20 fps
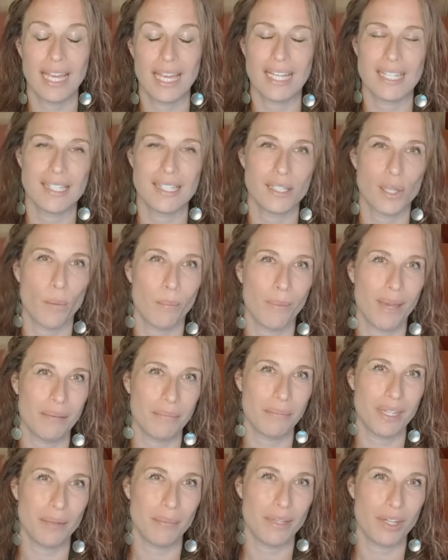as some
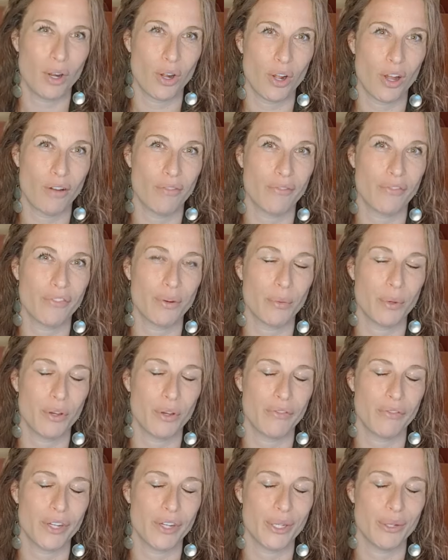might be a bit
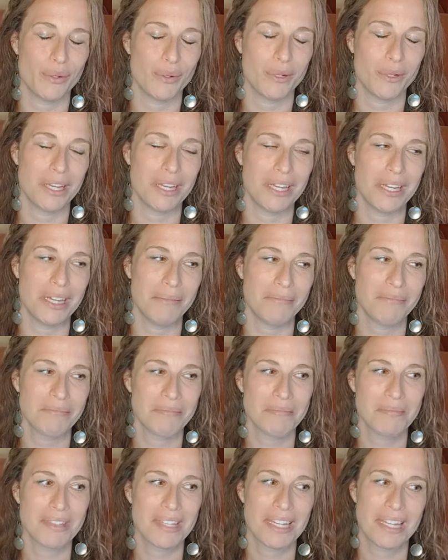uncomfortable for you,
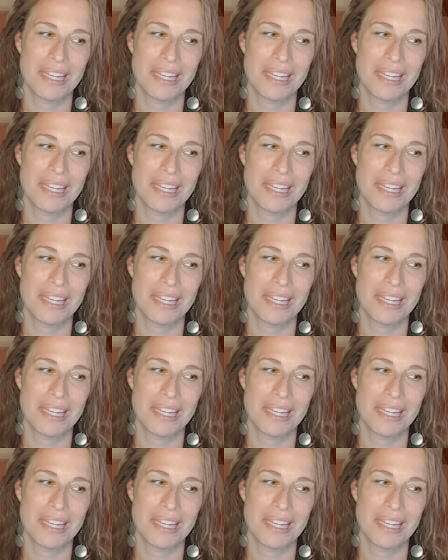okay?